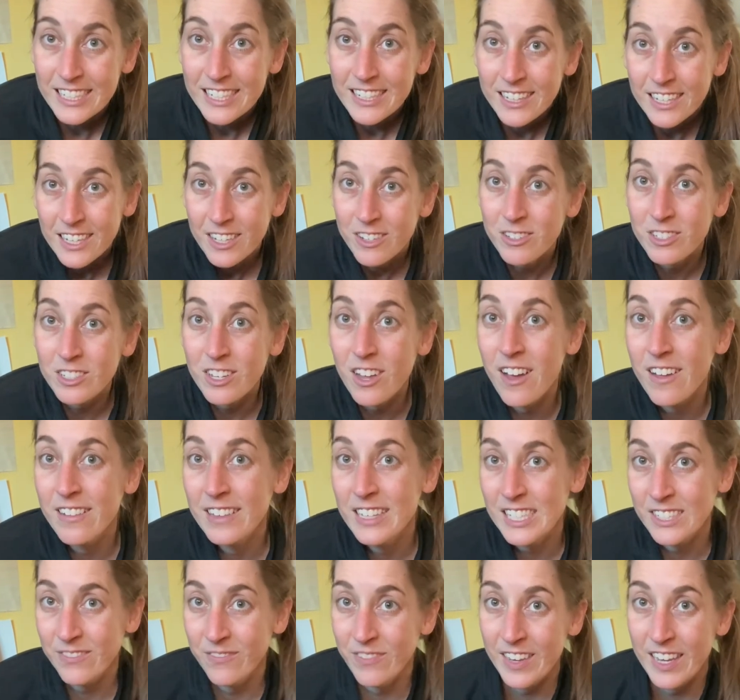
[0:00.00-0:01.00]
that you saw in this
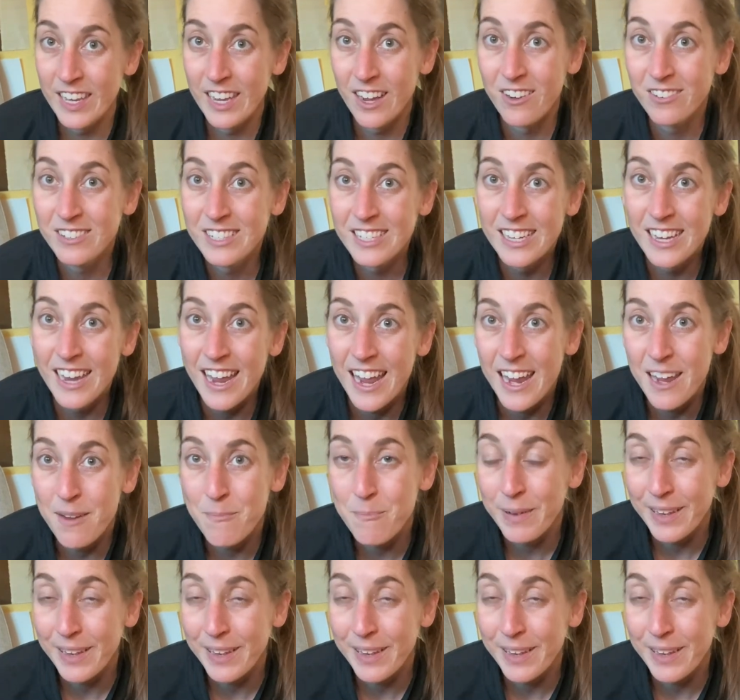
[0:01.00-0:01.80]
video today,